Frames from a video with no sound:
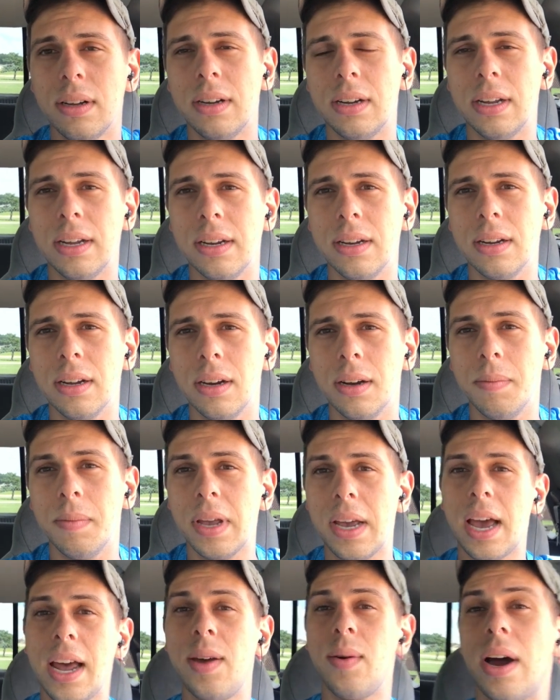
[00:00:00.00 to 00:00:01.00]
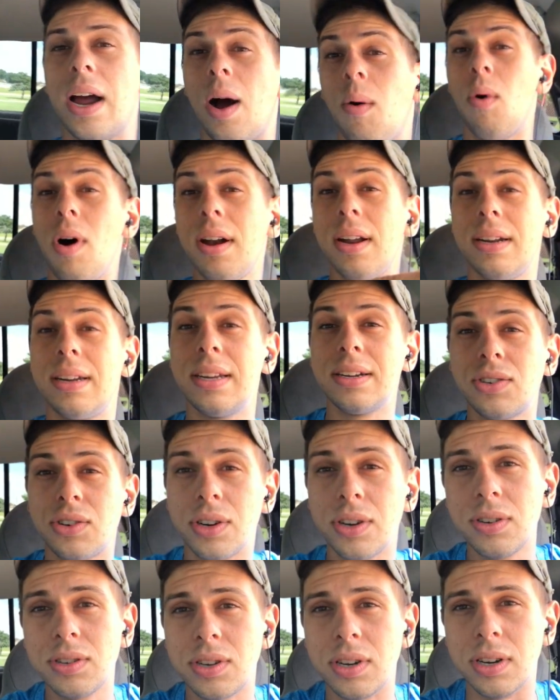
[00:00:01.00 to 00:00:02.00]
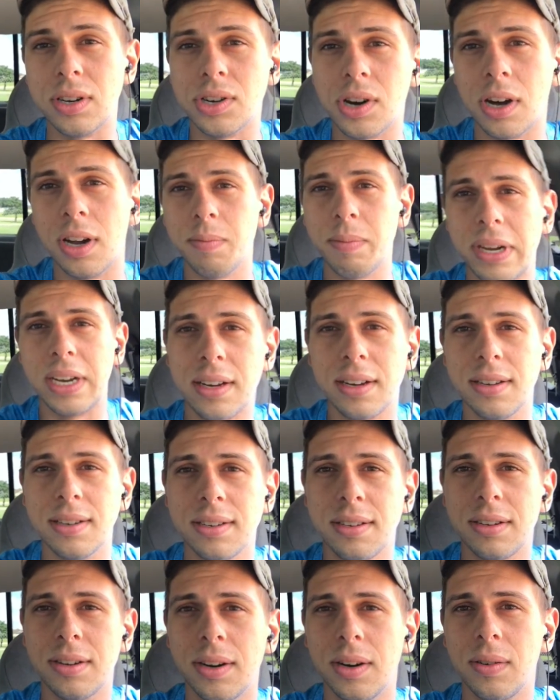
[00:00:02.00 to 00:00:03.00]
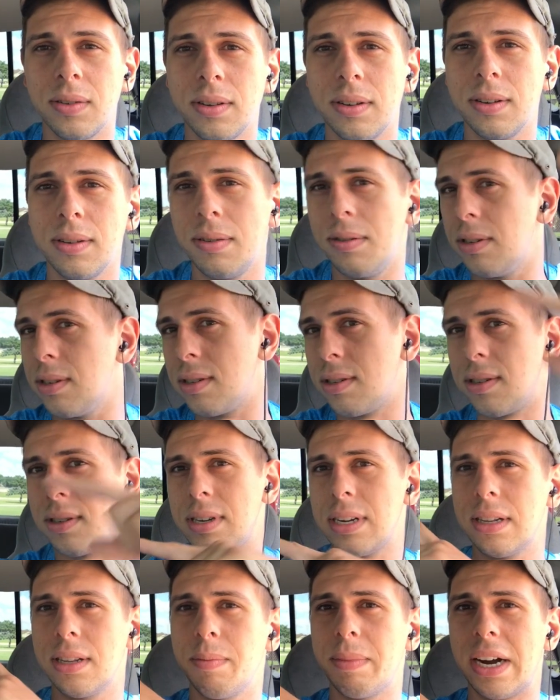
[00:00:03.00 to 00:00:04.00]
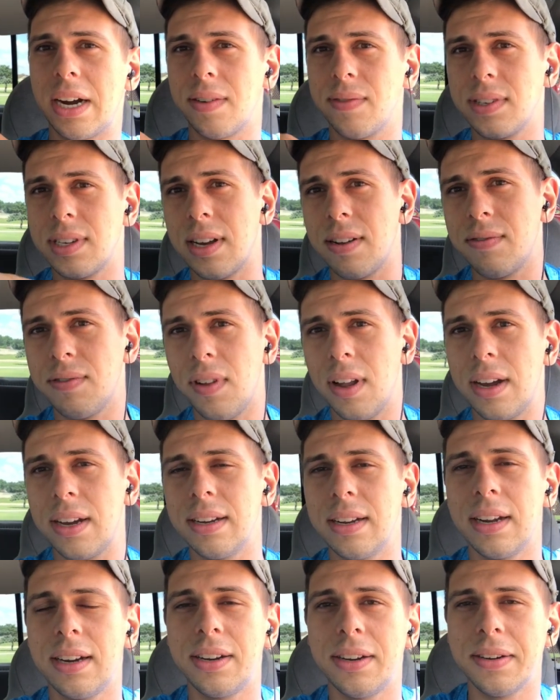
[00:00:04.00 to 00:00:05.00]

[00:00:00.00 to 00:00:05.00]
And anyway, I wanted to introduce you to John because, you know, just seeing the back of his head flying,